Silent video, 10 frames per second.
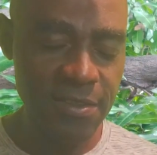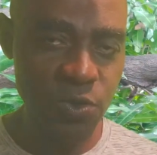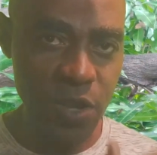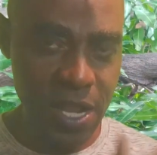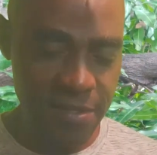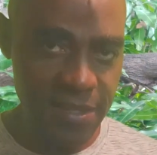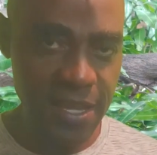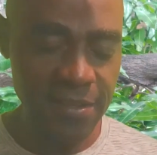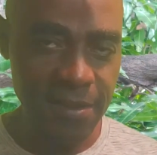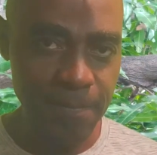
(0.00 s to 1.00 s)
Look on
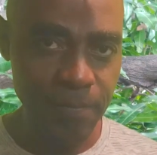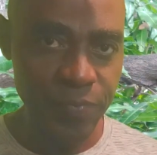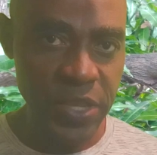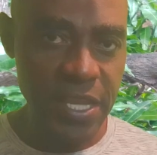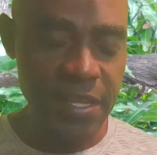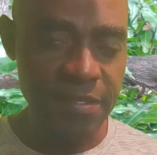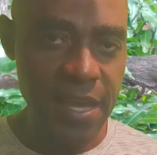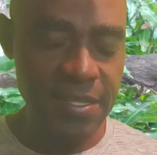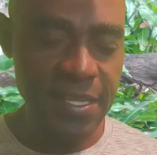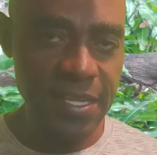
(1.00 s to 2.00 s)
that.
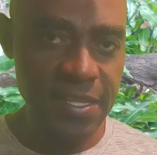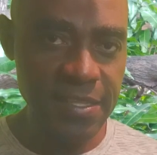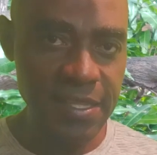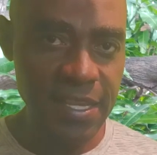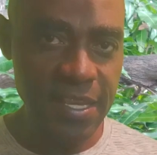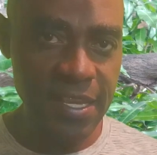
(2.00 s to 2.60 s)
That is